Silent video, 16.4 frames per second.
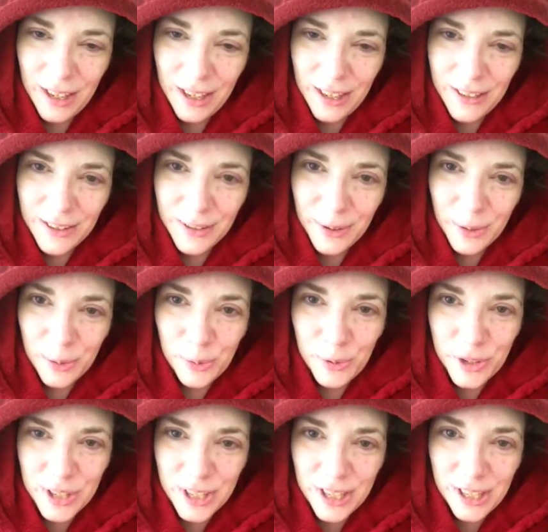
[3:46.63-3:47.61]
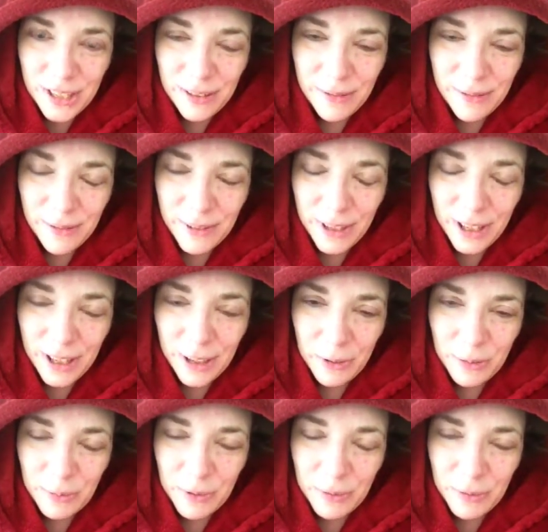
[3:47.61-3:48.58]
it's a little risky, and it
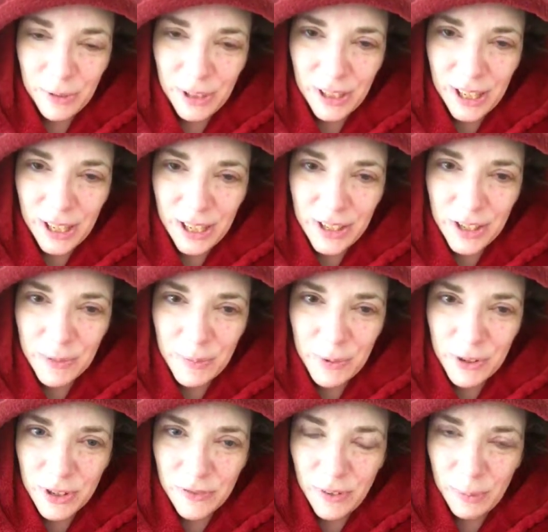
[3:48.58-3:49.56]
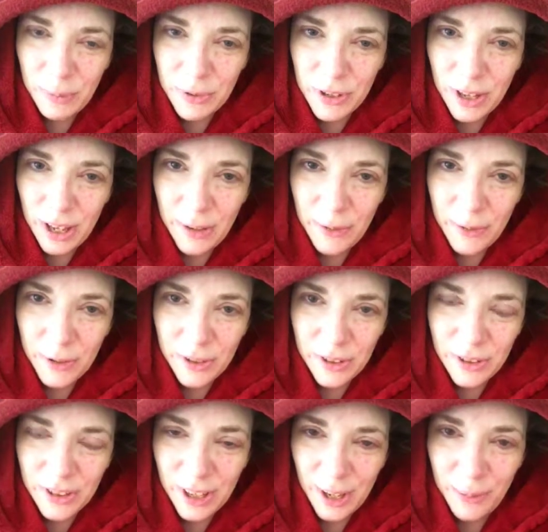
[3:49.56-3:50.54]
would be really nice, especially if I put effort
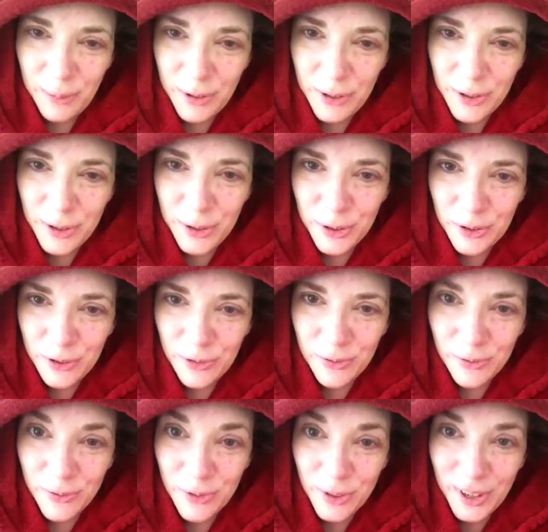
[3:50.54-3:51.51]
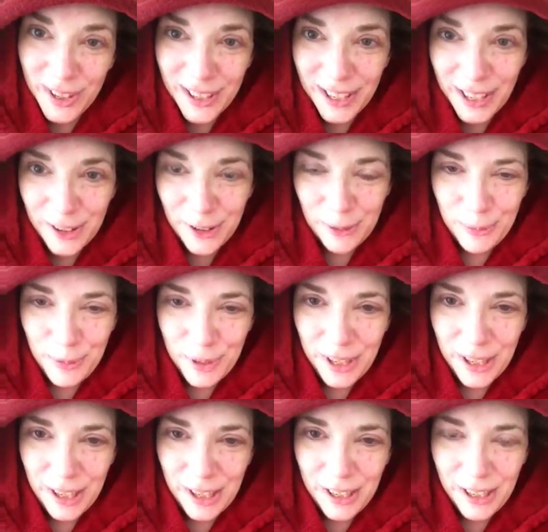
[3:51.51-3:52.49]
and time into trying to get the
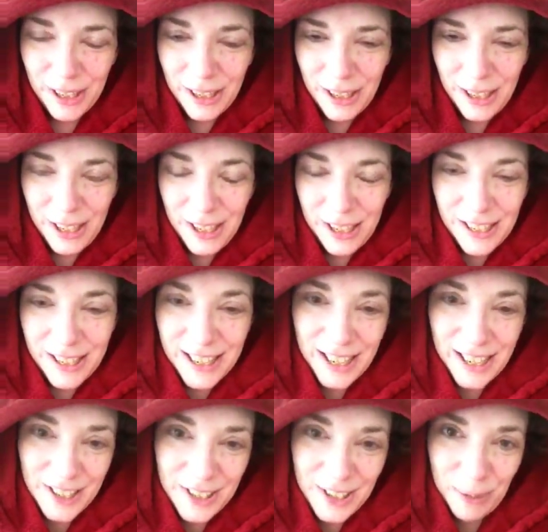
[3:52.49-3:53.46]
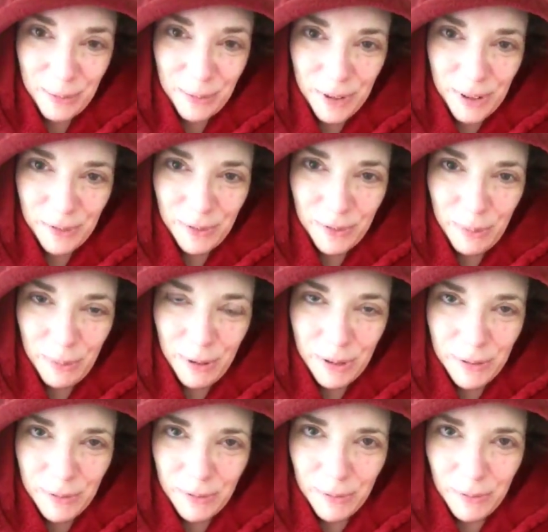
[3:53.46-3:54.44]
money, to get something from
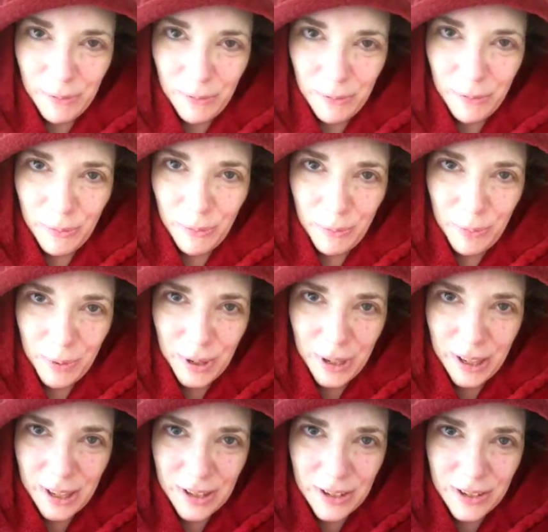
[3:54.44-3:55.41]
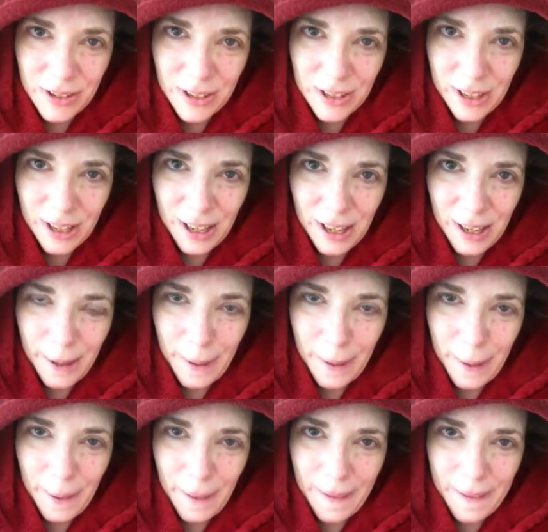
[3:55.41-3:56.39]
it. But
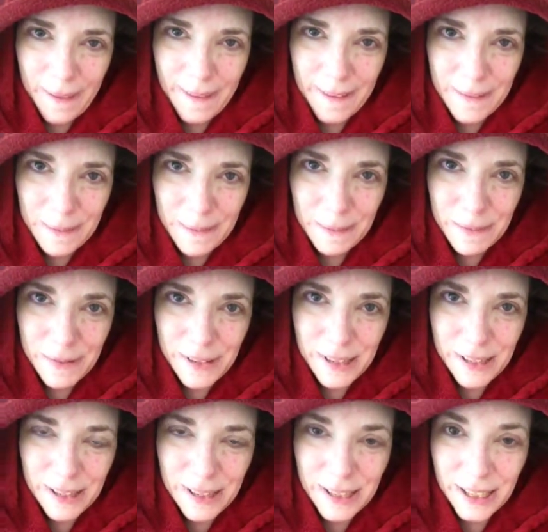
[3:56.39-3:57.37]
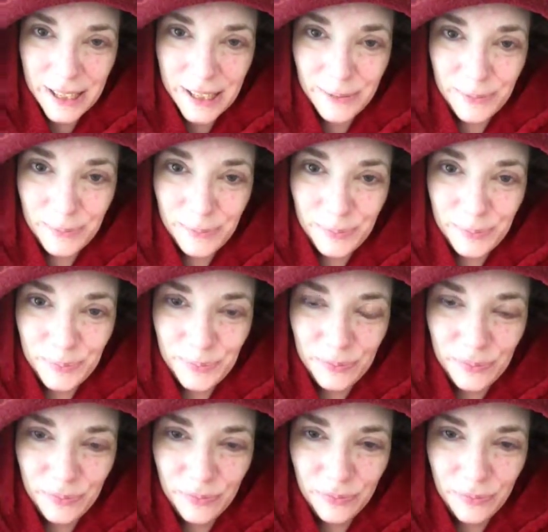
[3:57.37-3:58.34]
I'm really thinking
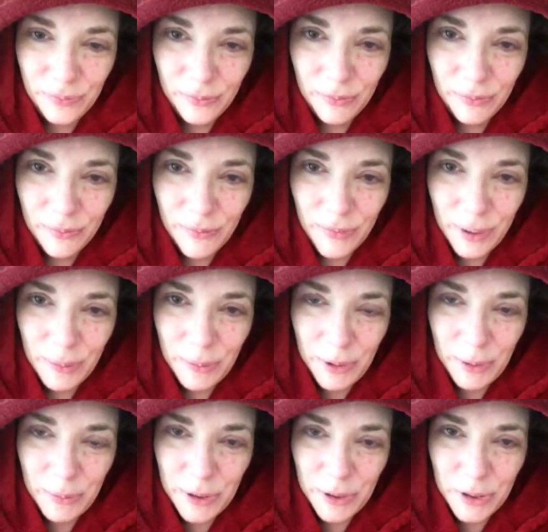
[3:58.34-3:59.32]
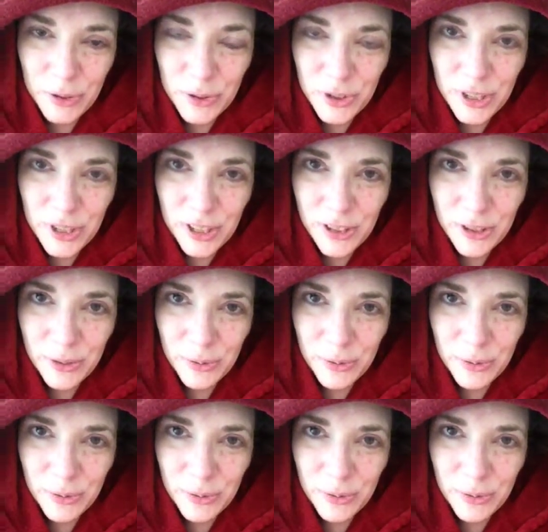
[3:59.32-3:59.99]
it might be interesting to